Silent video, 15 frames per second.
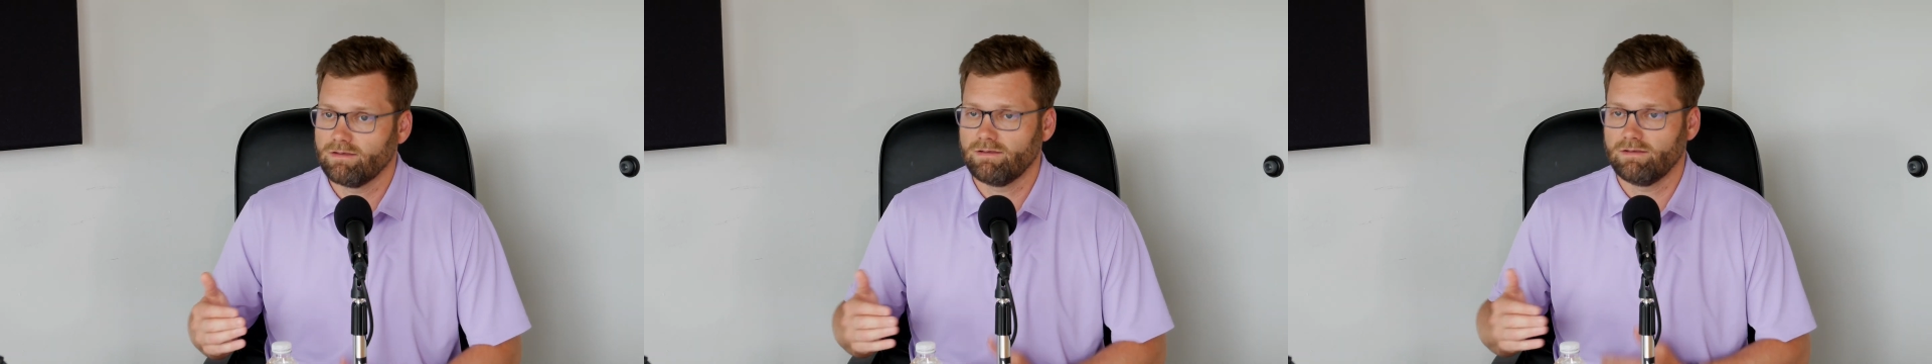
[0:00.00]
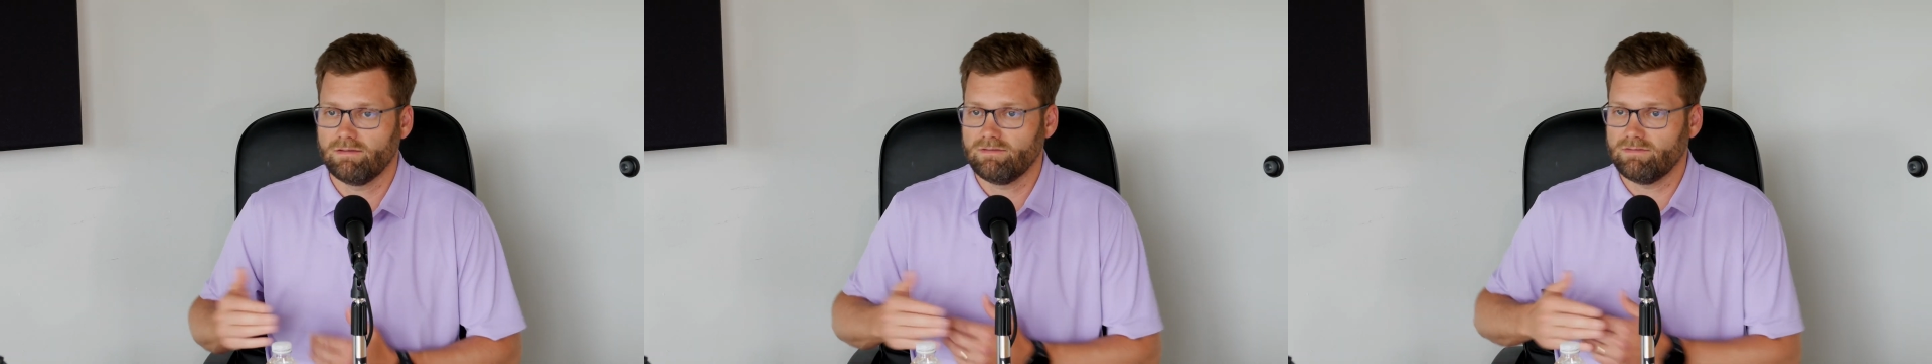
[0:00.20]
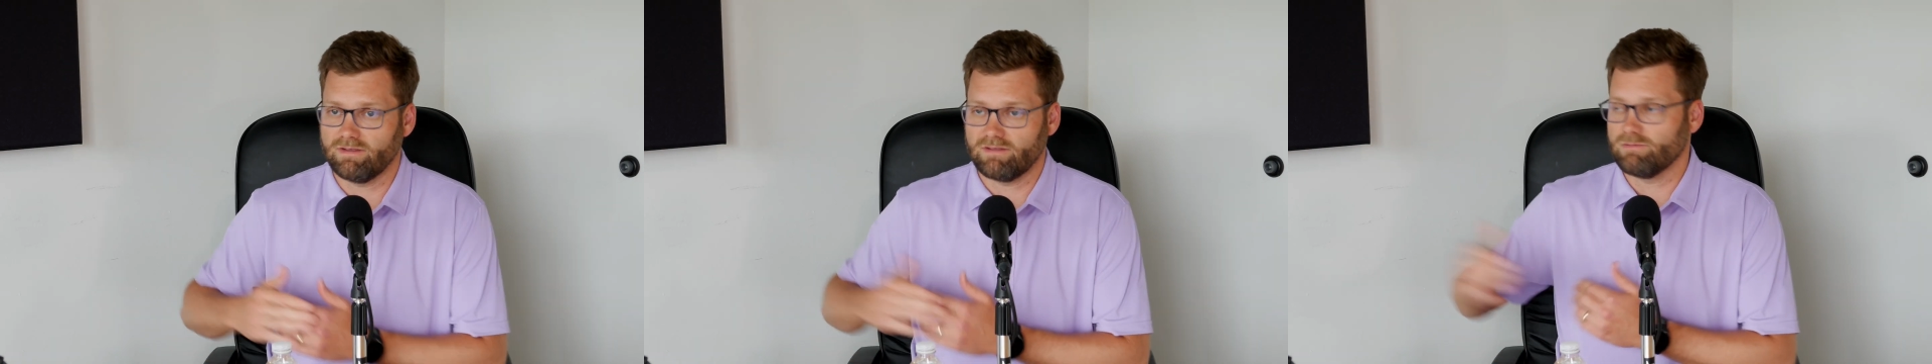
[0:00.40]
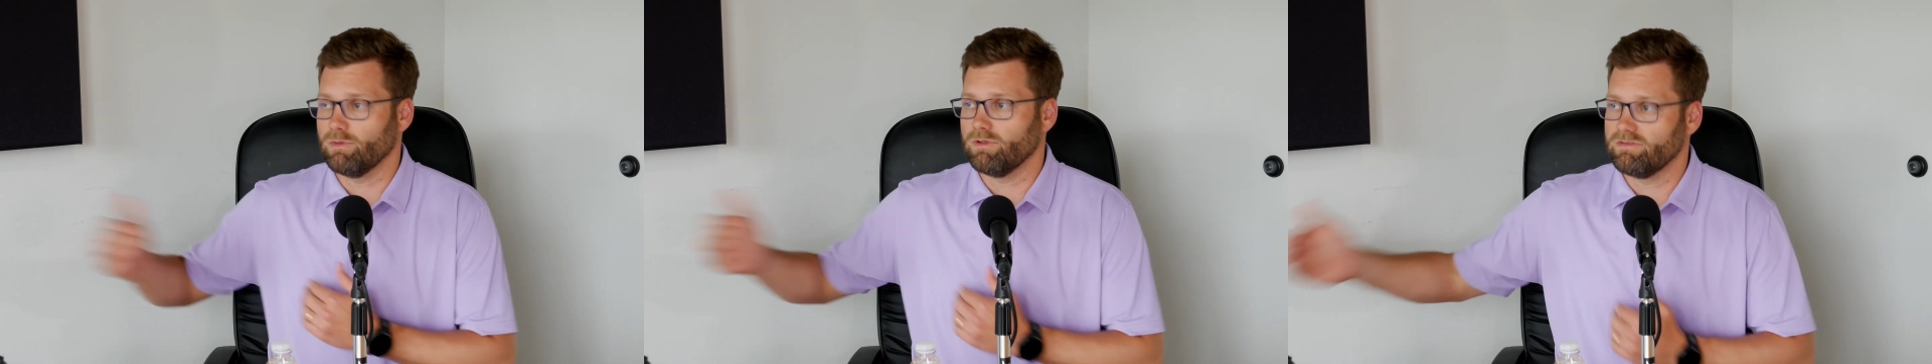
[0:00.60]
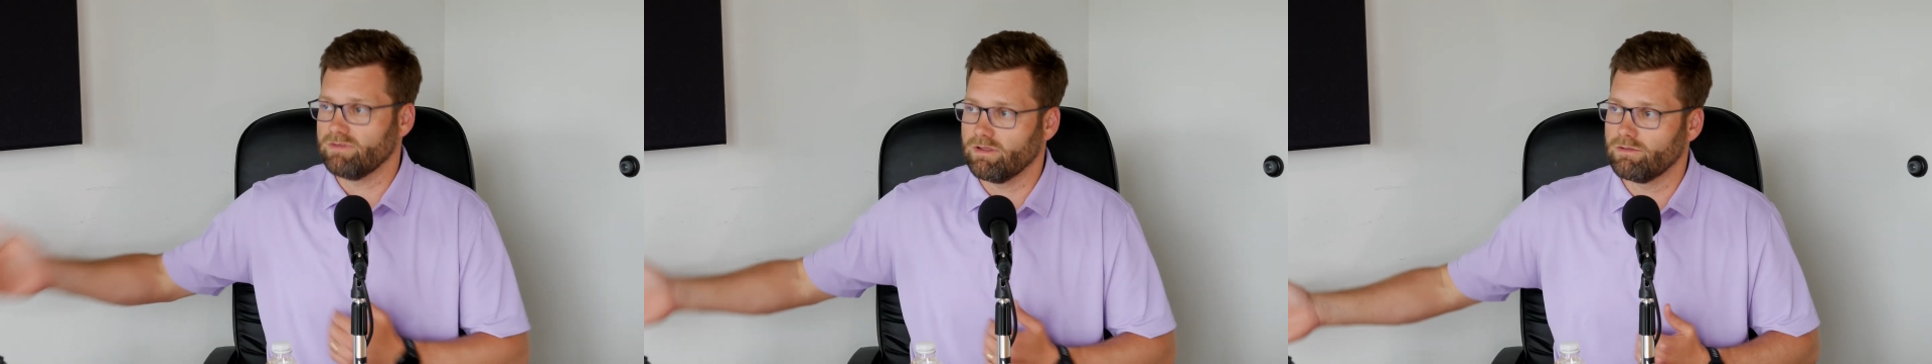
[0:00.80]
6
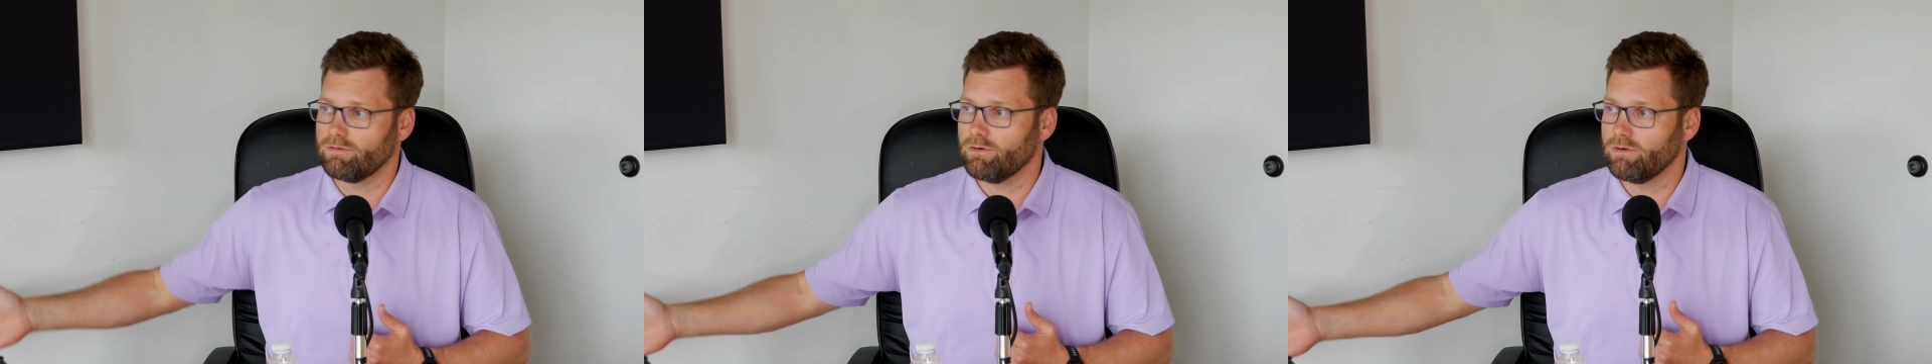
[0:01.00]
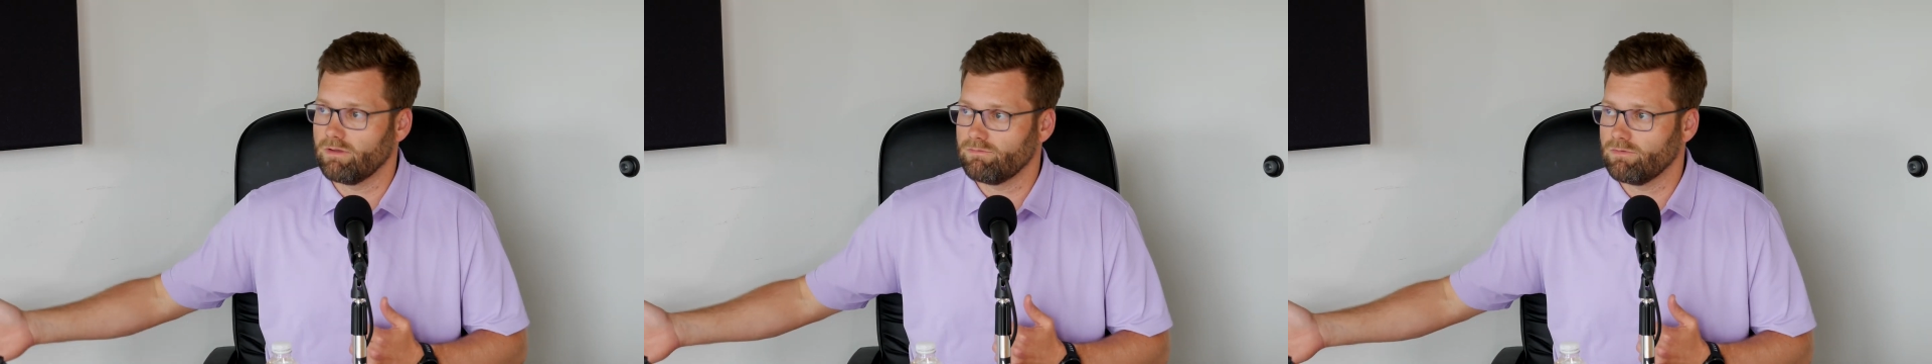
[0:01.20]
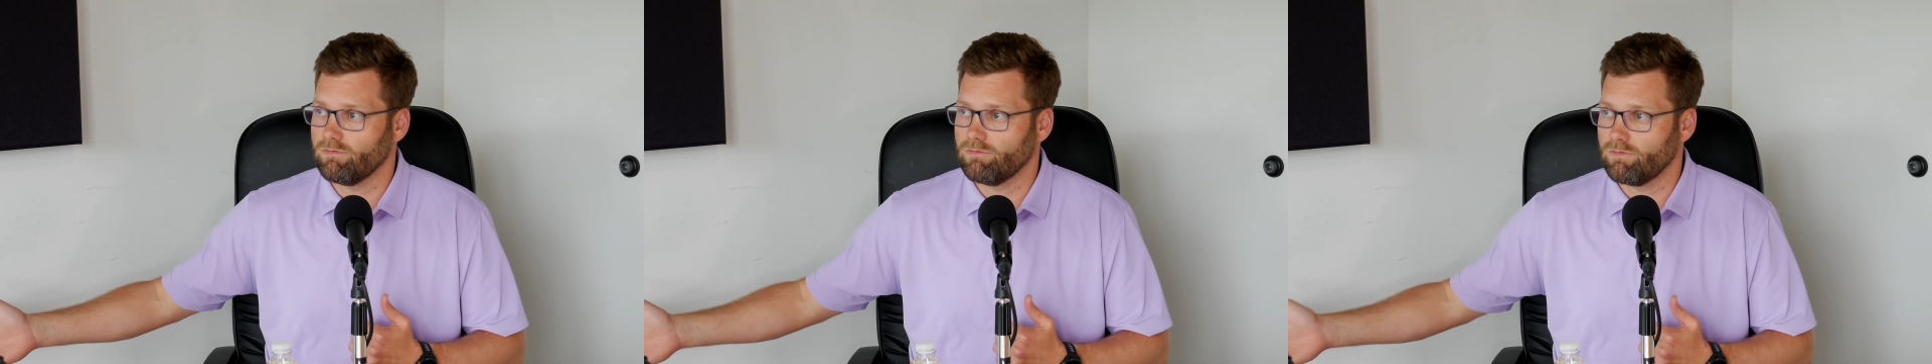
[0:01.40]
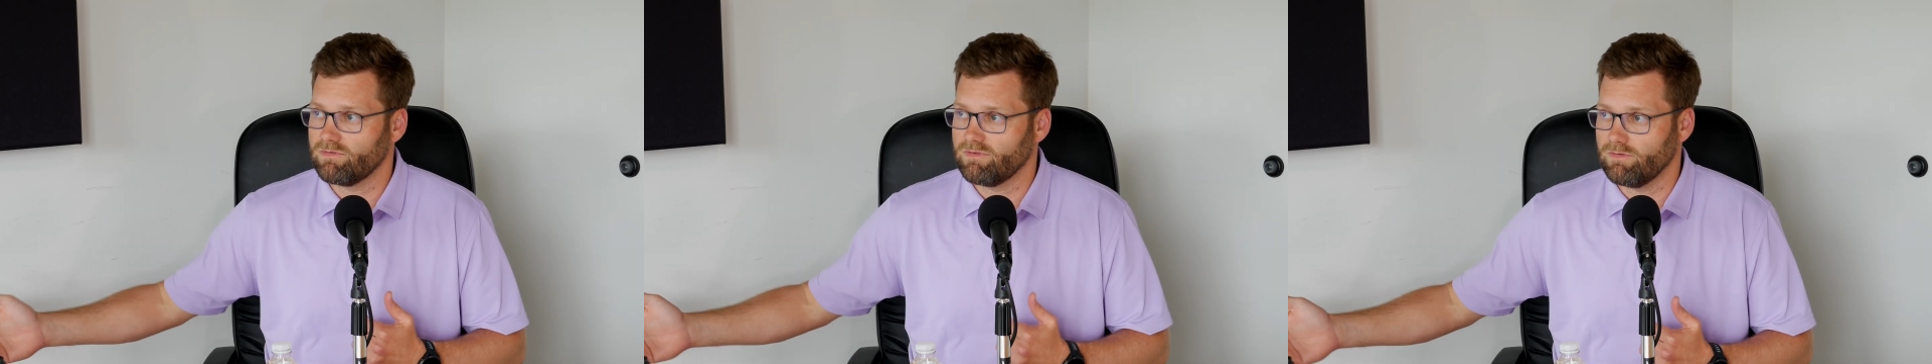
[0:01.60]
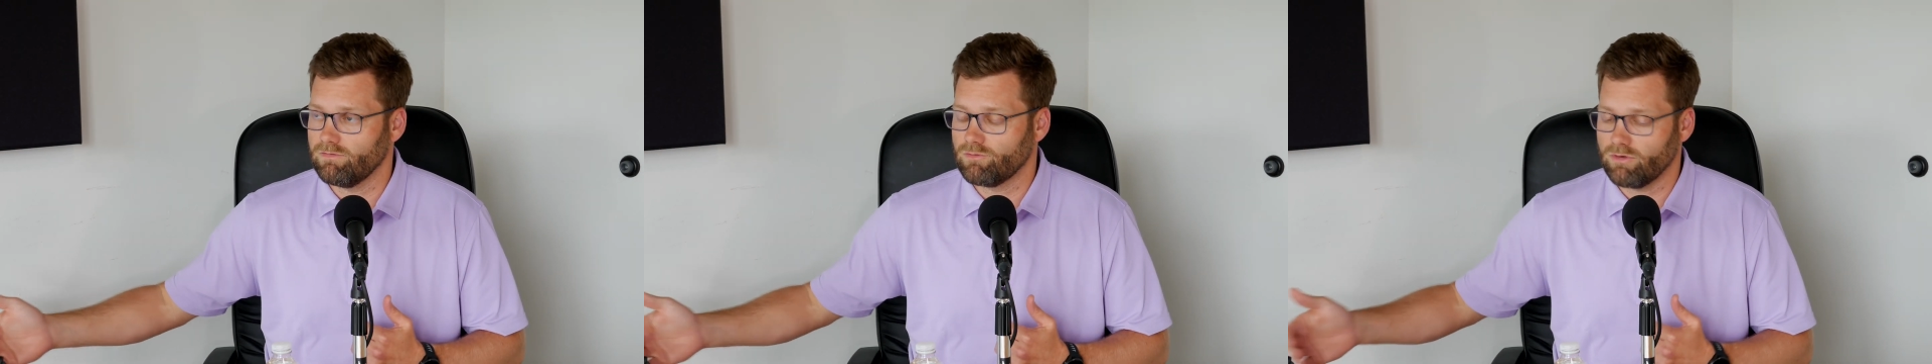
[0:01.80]
months down the road after you
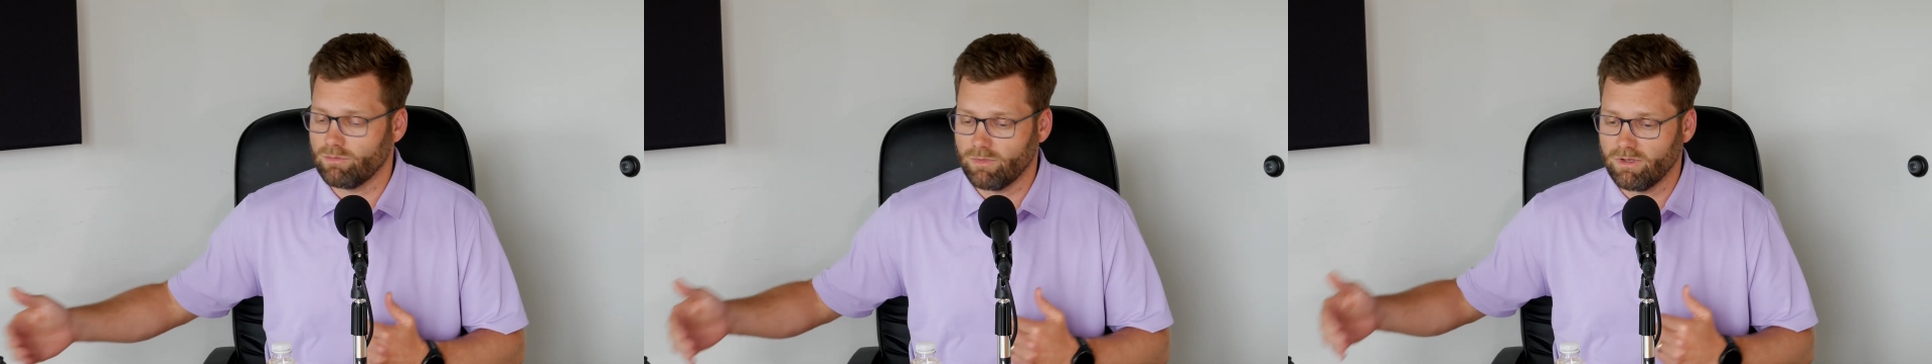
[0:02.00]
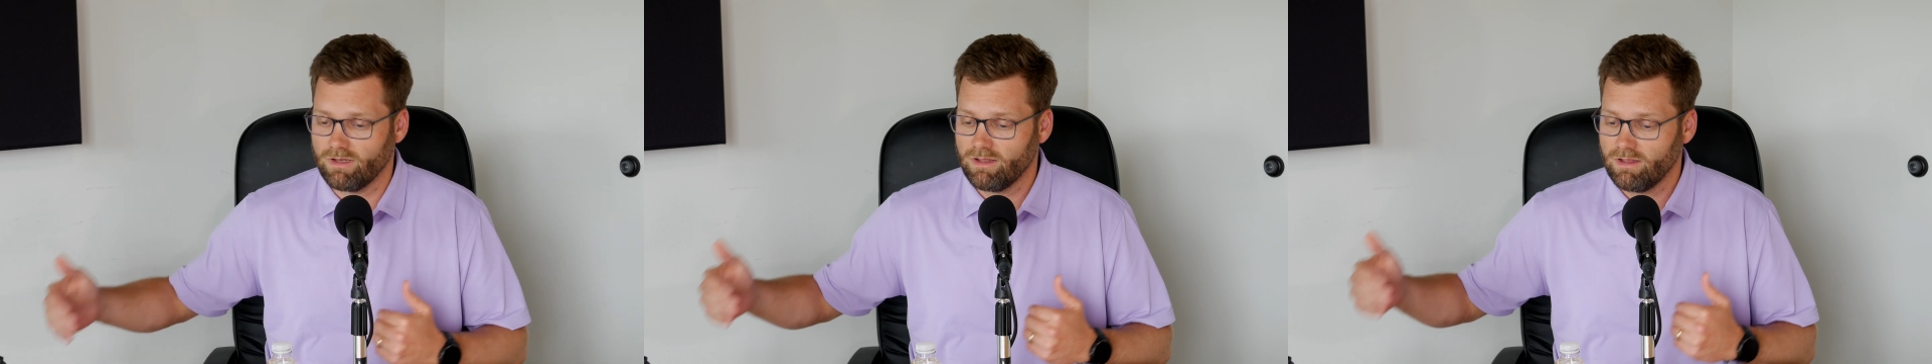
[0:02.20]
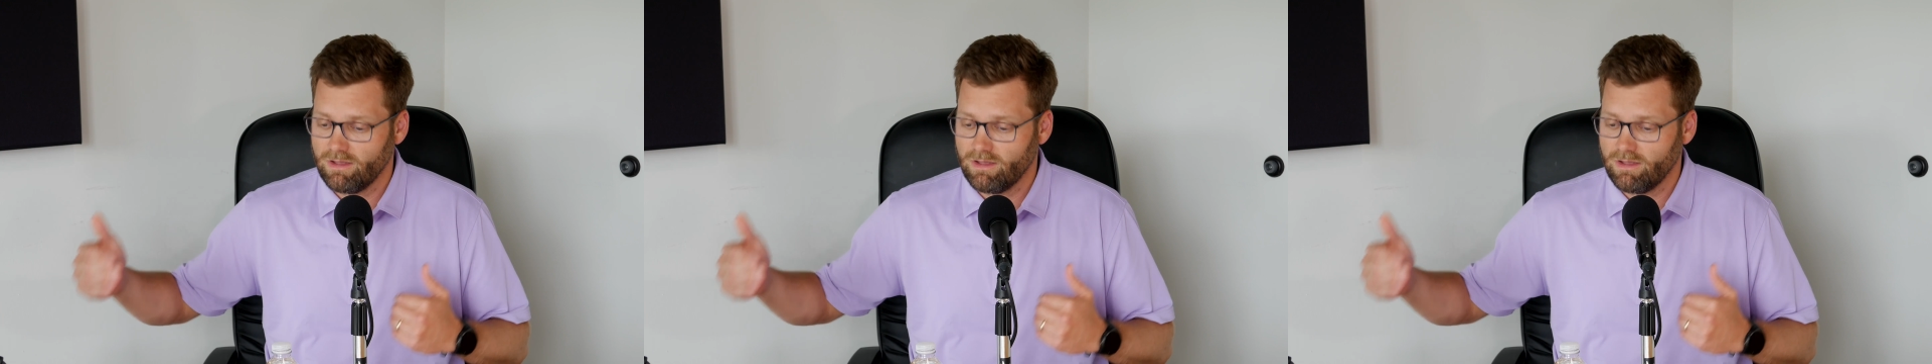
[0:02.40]
receive treatment